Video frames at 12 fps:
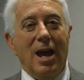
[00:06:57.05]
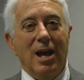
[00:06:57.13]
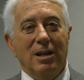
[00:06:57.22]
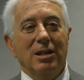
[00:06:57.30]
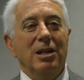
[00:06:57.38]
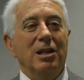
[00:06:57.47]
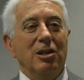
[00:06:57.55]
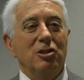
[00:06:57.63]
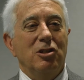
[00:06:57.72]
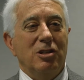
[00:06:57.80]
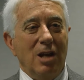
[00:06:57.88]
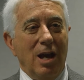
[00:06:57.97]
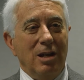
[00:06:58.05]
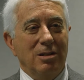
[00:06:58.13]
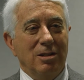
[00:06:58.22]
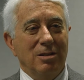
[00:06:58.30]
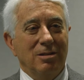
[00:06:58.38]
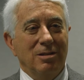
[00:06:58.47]
and leading
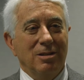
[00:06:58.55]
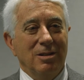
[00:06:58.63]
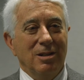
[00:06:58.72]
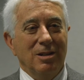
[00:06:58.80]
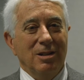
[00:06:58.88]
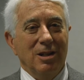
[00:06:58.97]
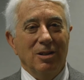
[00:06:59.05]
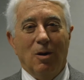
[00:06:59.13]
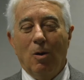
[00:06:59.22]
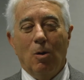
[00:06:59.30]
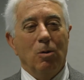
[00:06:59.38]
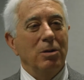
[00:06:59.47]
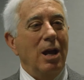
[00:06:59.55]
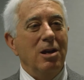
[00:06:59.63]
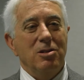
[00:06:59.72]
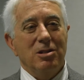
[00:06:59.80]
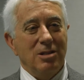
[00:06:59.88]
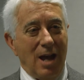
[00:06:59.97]
state in the whole
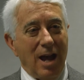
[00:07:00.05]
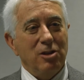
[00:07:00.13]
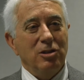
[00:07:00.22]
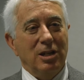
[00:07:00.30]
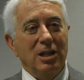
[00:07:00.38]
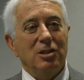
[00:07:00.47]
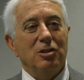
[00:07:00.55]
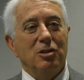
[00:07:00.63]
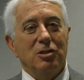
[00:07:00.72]
nation to actually get